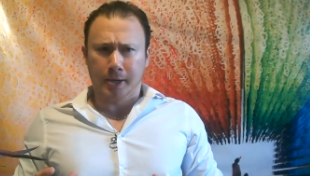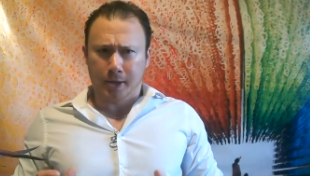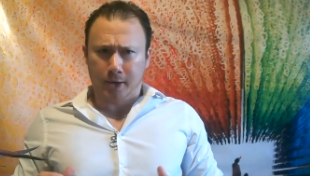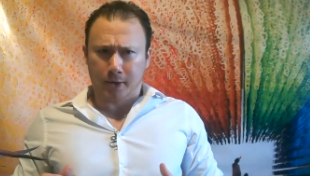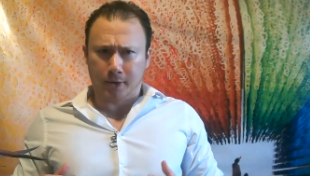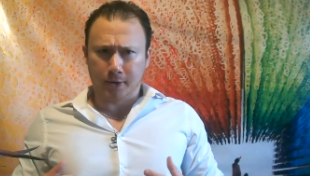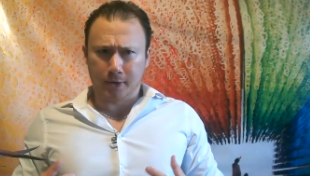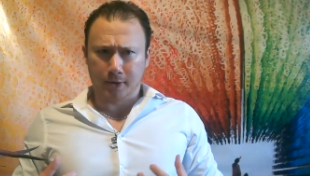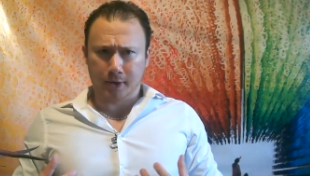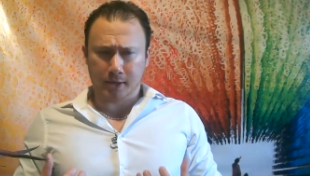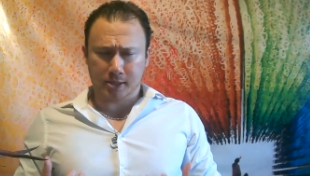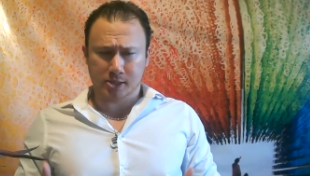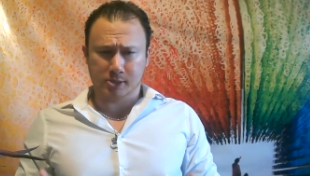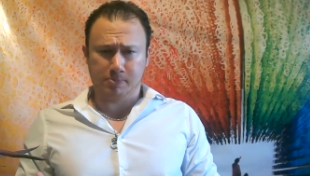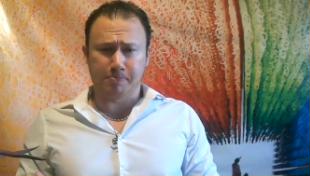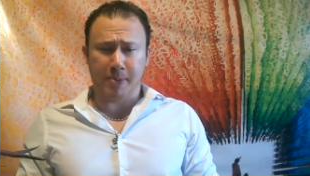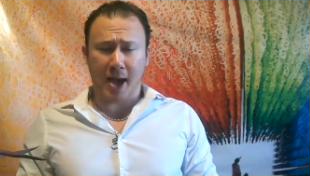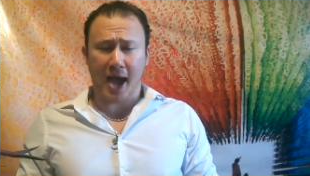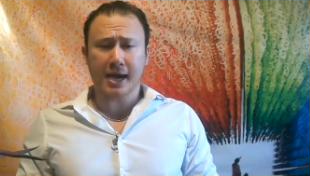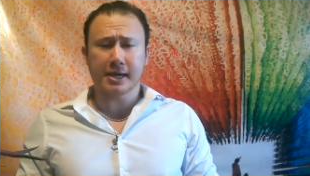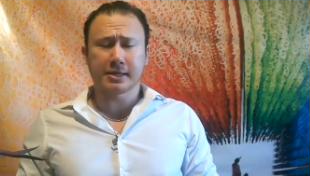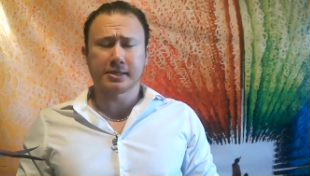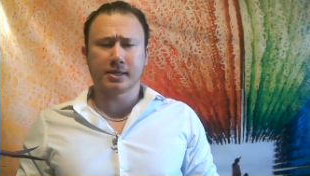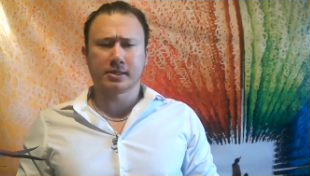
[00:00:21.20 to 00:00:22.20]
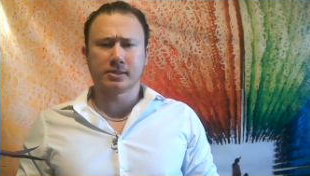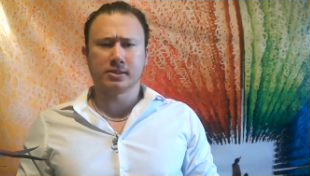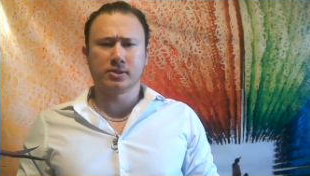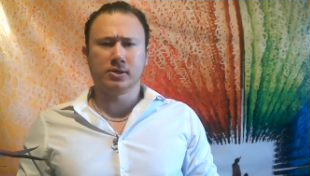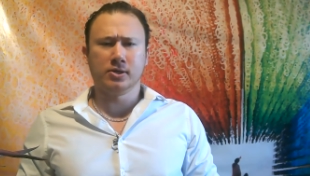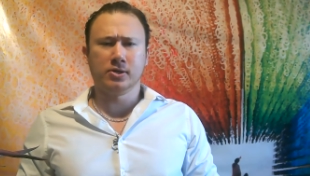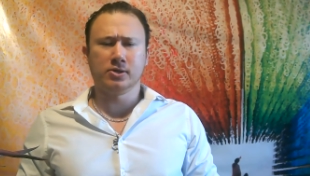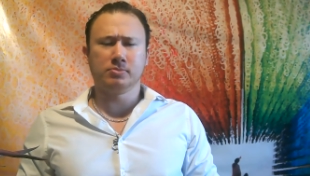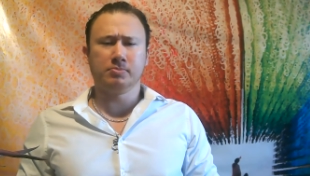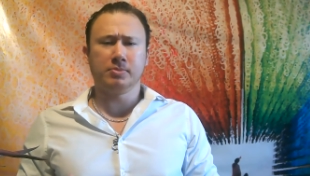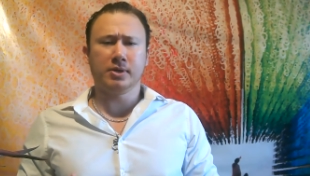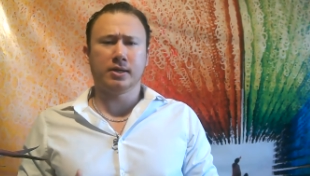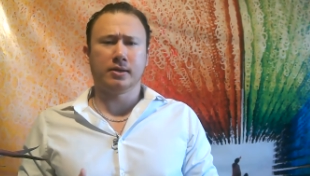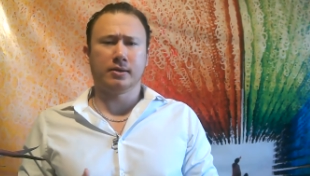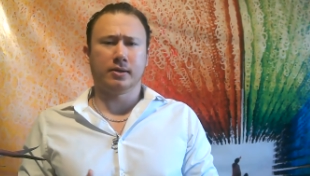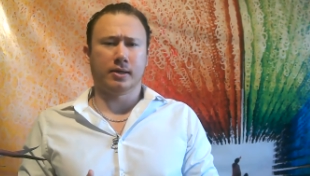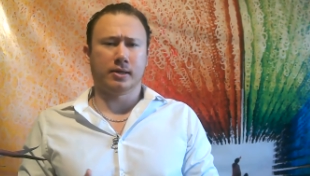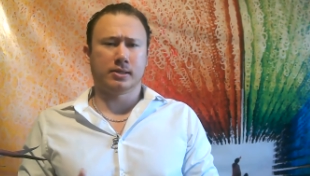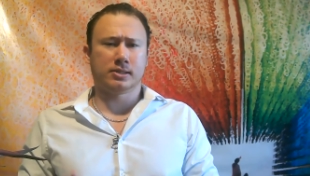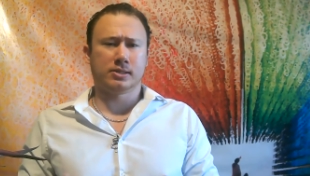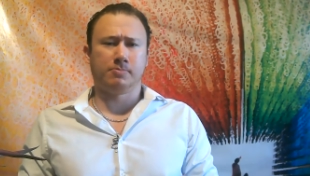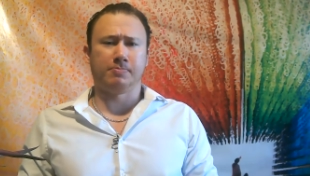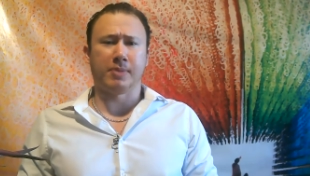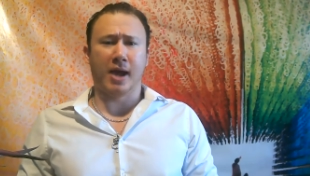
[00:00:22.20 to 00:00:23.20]
or expect, excuse me,
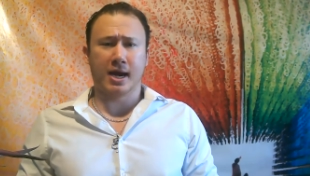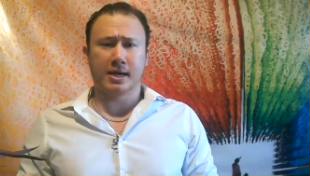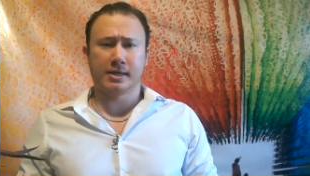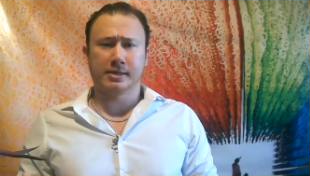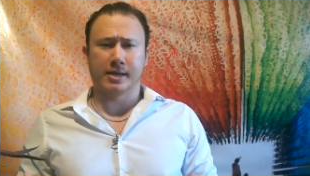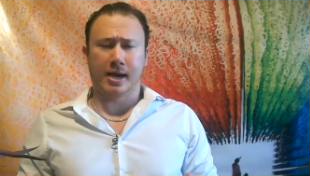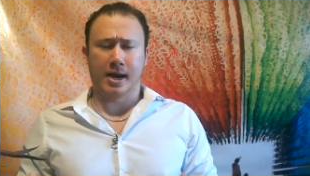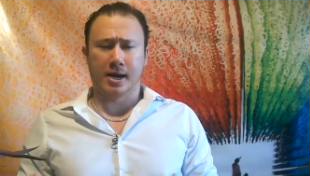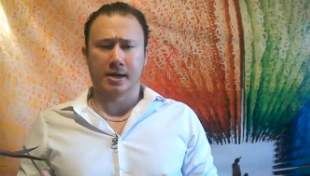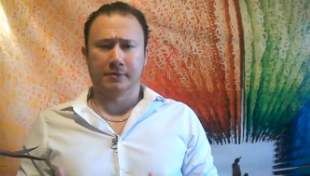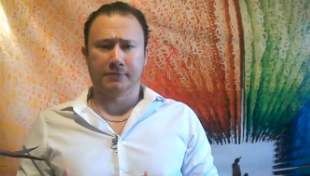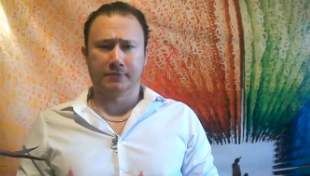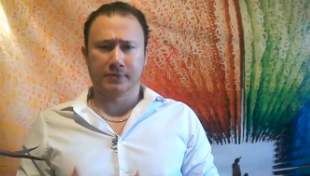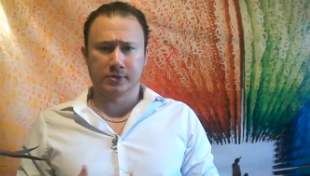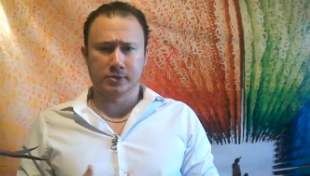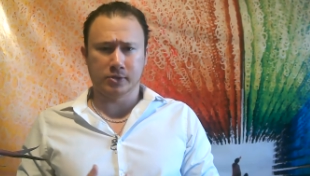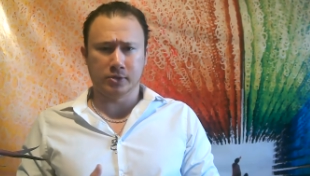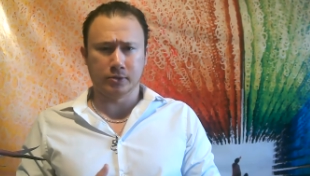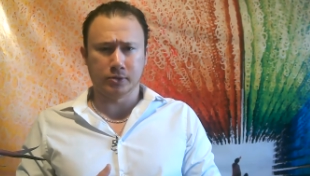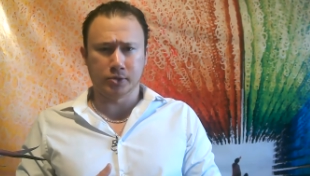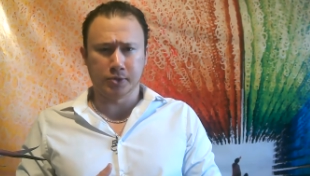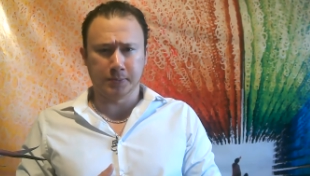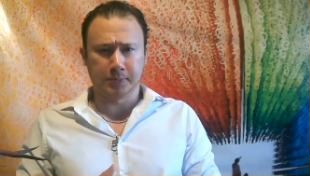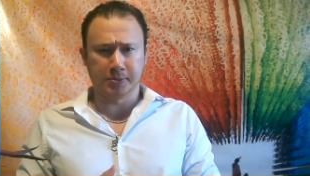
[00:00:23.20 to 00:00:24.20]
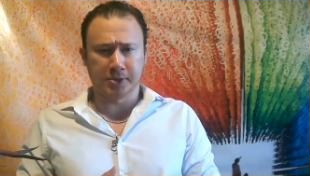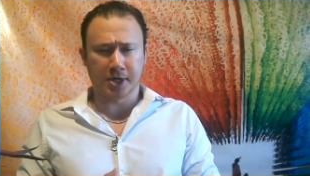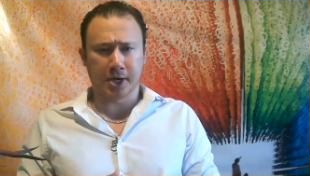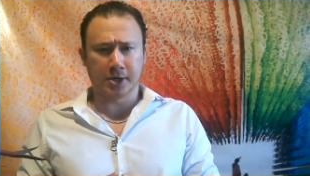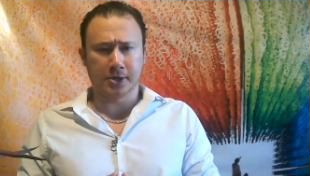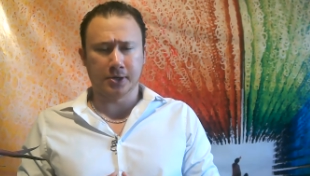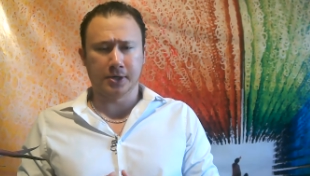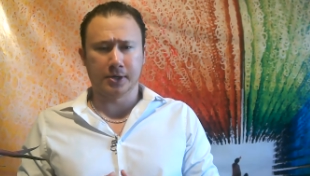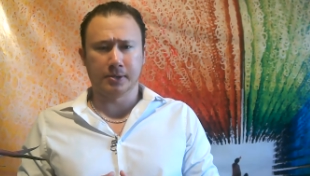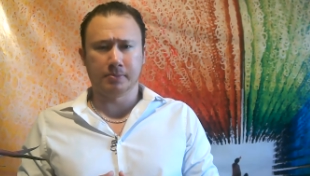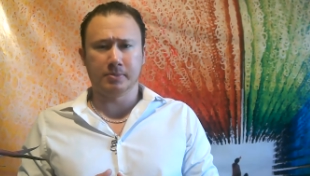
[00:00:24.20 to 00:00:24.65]
expect out of this YouTube channel,